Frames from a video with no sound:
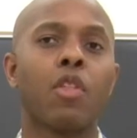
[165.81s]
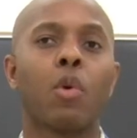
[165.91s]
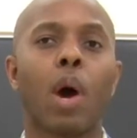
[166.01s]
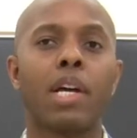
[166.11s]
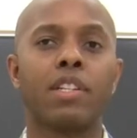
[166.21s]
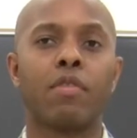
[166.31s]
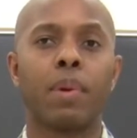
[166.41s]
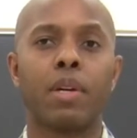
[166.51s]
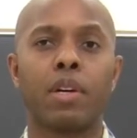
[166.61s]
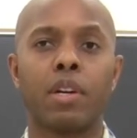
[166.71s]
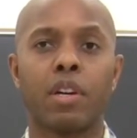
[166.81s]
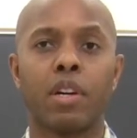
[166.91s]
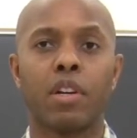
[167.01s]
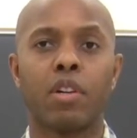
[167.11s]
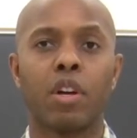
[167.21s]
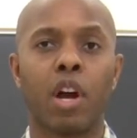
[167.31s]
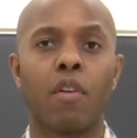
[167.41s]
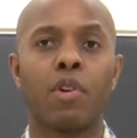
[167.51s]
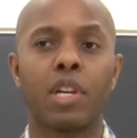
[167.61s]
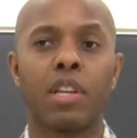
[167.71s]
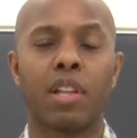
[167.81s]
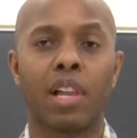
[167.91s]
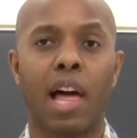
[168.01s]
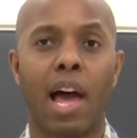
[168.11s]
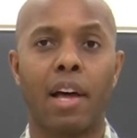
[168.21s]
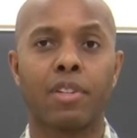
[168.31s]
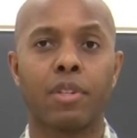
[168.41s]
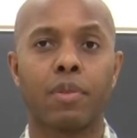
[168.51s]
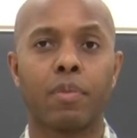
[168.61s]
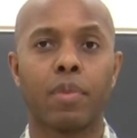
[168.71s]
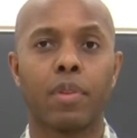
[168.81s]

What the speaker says: otherwise have been covered in the class.